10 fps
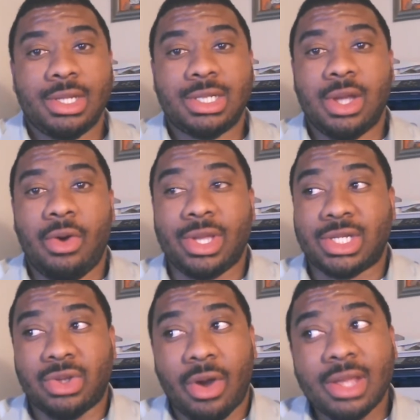So it
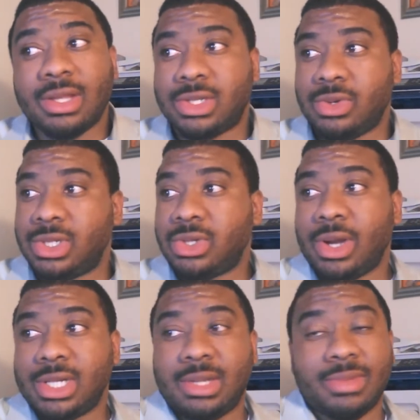started. It's going to
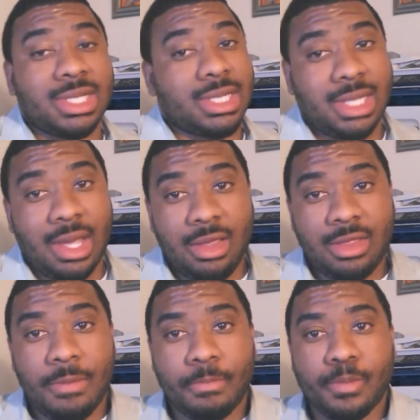start December
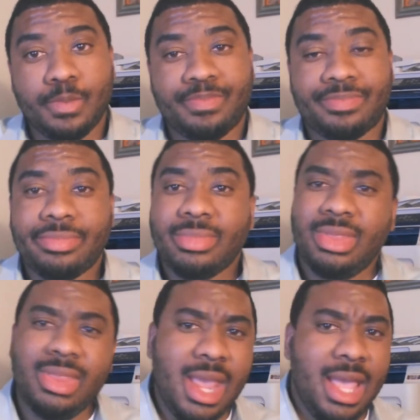16th
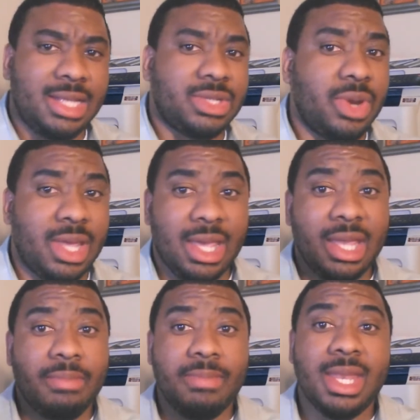it's going to
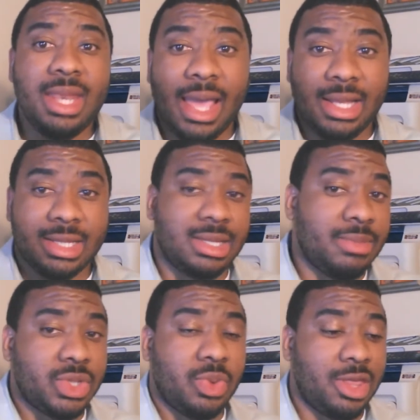end midnight,
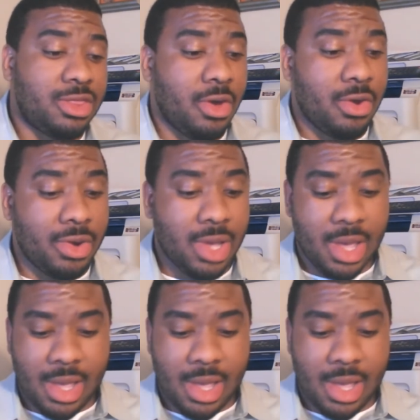December 23rd.